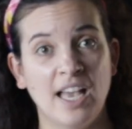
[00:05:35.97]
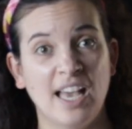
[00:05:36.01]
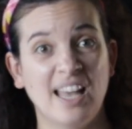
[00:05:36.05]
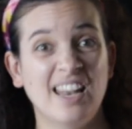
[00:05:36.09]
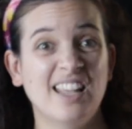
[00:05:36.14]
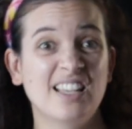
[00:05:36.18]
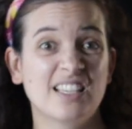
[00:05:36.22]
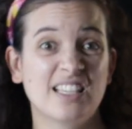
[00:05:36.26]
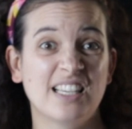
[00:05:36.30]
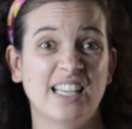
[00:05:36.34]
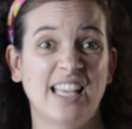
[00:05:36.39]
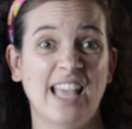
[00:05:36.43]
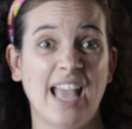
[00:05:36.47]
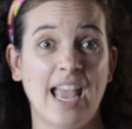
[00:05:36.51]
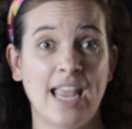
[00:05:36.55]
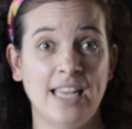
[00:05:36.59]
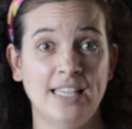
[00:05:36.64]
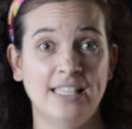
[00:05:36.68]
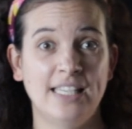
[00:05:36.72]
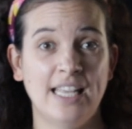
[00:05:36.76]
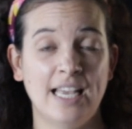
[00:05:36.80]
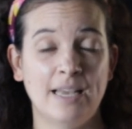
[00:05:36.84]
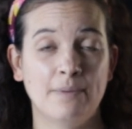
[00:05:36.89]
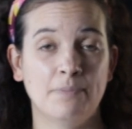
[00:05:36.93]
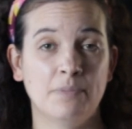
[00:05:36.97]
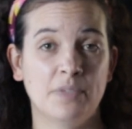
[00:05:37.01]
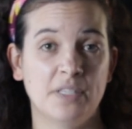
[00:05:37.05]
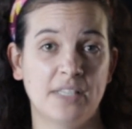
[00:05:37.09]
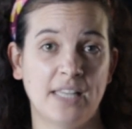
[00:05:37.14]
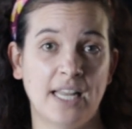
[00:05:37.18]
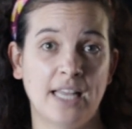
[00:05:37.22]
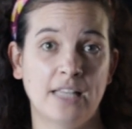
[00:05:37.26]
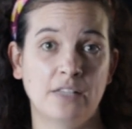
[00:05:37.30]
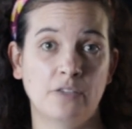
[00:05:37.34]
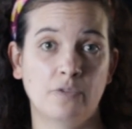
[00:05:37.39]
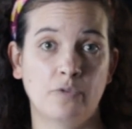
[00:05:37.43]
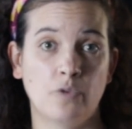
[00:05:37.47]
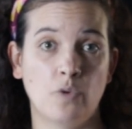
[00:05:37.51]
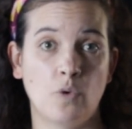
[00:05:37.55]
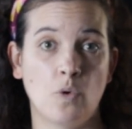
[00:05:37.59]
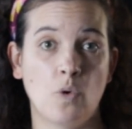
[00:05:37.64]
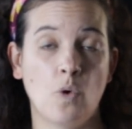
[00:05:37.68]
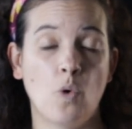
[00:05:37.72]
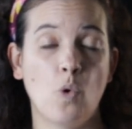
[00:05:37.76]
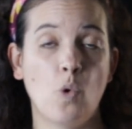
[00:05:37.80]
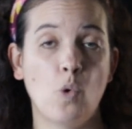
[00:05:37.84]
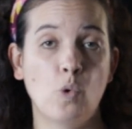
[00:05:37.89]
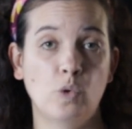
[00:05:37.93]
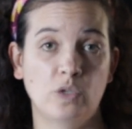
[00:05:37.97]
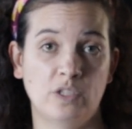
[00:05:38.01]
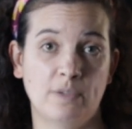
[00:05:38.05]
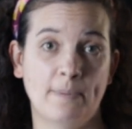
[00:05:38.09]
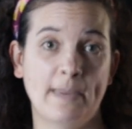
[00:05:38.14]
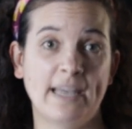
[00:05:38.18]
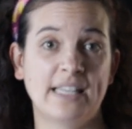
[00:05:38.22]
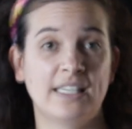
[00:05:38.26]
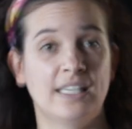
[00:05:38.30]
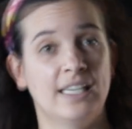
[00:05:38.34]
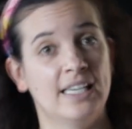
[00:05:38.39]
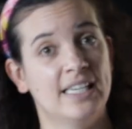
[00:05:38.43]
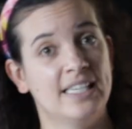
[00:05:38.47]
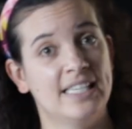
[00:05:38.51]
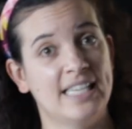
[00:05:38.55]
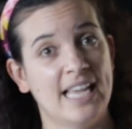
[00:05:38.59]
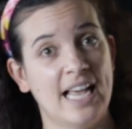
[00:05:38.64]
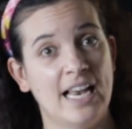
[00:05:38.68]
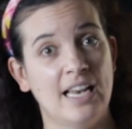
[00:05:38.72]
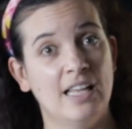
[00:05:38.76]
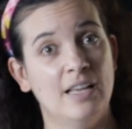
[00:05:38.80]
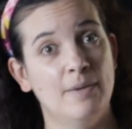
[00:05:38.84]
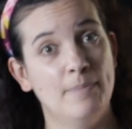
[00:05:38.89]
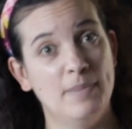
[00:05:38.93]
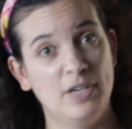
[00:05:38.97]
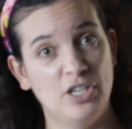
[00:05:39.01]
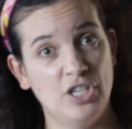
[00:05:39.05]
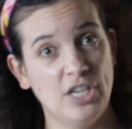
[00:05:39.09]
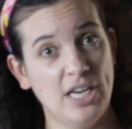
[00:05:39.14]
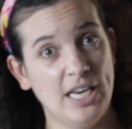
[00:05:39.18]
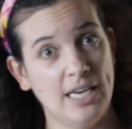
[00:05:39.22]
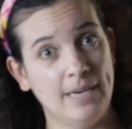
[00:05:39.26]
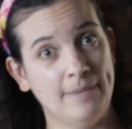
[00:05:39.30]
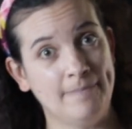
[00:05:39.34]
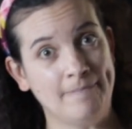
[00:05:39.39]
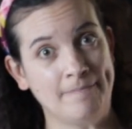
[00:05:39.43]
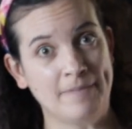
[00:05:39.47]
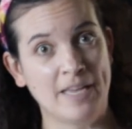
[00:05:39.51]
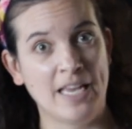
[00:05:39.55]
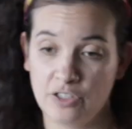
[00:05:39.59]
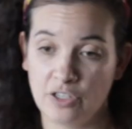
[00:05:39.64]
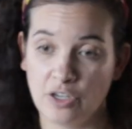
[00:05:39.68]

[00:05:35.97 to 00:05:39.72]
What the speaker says: And actually, ATM stands for automatic teller machine.